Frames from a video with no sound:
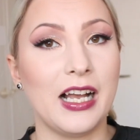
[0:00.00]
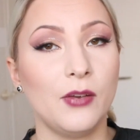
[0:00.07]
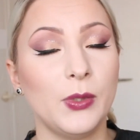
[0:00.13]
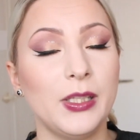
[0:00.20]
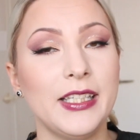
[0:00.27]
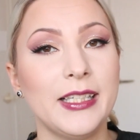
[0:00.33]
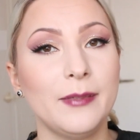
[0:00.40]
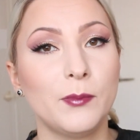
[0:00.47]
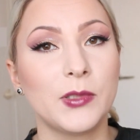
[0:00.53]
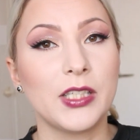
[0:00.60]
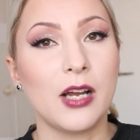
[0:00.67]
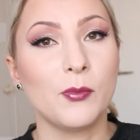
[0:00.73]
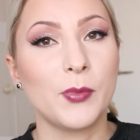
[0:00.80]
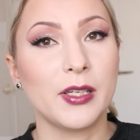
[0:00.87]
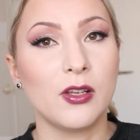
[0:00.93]
I will link
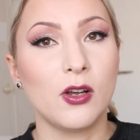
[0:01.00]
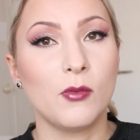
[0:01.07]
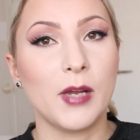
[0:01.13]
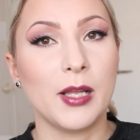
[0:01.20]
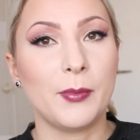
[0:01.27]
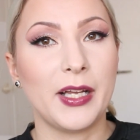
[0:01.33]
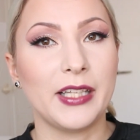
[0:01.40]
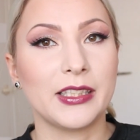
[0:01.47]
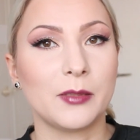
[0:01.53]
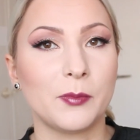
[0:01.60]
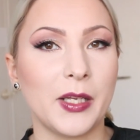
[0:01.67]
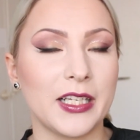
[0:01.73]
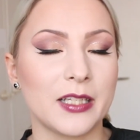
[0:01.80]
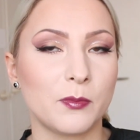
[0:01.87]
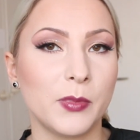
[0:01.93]
down below my pan
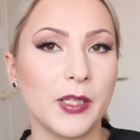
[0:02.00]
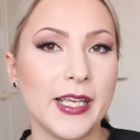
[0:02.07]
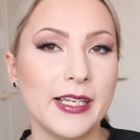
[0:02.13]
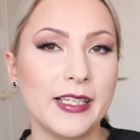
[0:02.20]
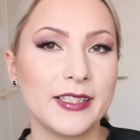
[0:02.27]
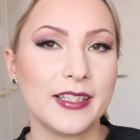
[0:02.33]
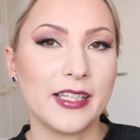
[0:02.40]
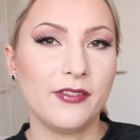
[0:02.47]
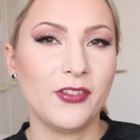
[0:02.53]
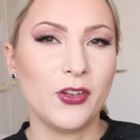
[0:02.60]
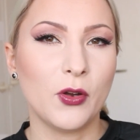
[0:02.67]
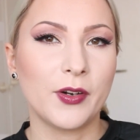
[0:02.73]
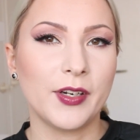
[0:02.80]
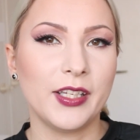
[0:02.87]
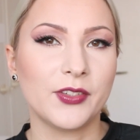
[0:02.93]
palette playlist if
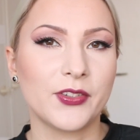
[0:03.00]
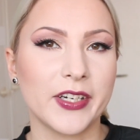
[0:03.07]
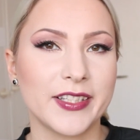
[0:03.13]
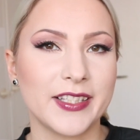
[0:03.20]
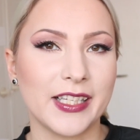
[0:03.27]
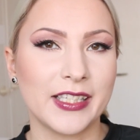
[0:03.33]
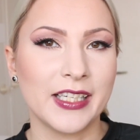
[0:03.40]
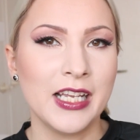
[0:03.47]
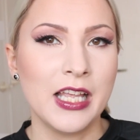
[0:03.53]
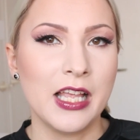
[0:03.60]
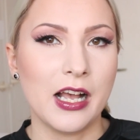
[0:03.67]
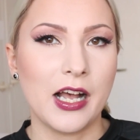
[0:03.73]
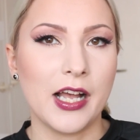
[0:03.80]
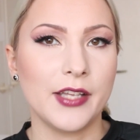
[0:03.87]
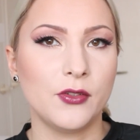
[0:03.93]
you are interested.
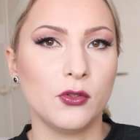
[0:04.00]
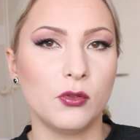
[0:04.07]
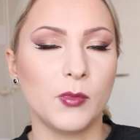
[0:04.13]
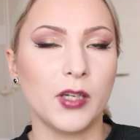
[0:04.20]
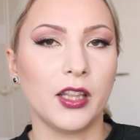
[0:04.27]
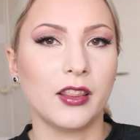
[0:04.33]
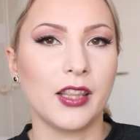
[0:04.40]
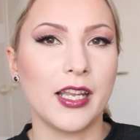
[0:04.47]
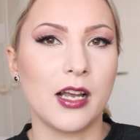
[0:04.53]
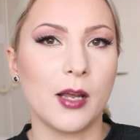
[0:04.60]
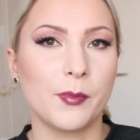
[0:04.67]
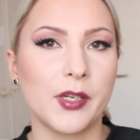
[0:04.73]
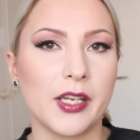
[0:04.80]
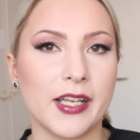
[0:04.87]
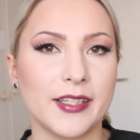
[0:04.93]
I do monthly
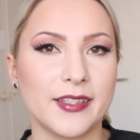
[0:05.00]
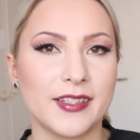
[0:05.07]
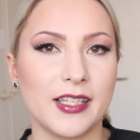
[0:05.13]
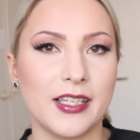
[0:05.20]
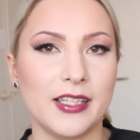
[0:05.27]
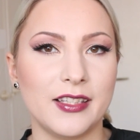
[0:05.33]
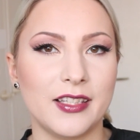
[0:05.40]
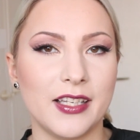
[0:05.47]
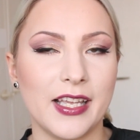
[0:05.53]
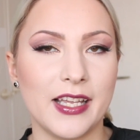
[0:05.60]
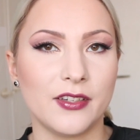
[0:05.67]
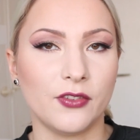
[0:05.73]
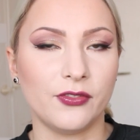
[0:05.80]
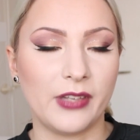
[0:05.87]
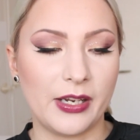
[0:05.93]
updates in the
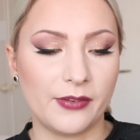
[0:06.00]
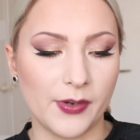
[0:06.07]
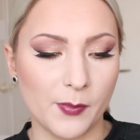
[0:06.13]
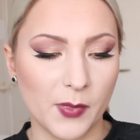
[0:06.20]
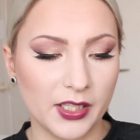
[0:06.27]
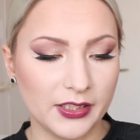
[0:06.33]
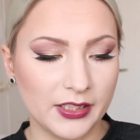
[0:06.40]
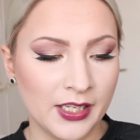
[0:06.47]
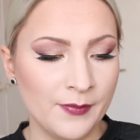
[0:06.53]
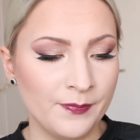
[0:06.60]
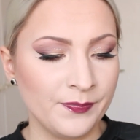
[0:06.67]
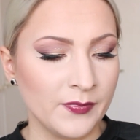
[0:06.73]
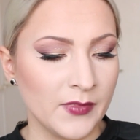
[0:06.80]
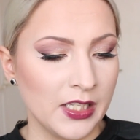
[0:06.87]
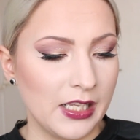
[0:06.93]
end of every month,
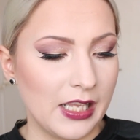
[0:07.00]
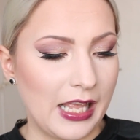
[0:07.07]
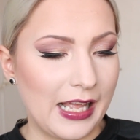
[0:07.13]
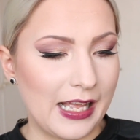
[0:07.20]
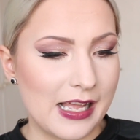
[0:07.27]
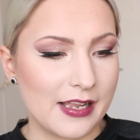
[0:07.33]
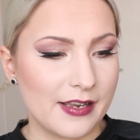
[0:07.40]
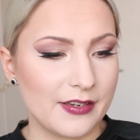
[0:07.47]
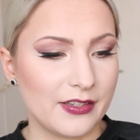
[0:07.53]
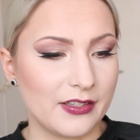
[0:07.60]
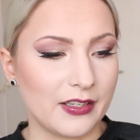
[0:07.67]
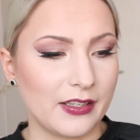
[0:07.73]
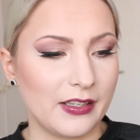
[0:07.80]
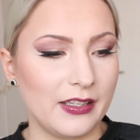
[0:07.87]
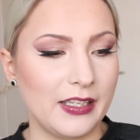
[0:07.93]

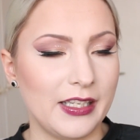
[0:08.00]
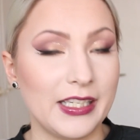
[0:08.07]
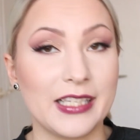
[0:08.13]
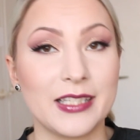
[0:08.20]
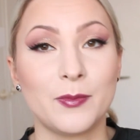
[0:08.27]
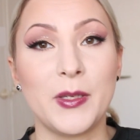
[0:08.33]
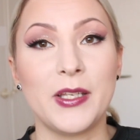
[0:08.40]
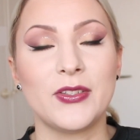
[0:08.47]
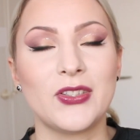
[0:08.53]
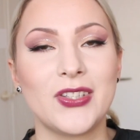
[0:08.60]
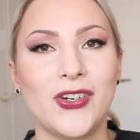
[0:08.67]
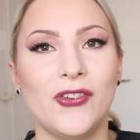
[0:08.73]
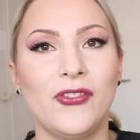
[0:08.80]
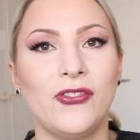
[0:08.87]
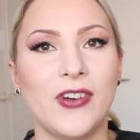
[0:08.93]
and it has been
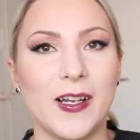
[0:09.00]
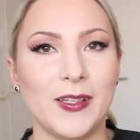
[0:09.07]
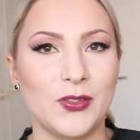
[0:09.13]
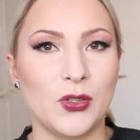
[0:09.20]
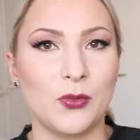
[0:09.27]
so fun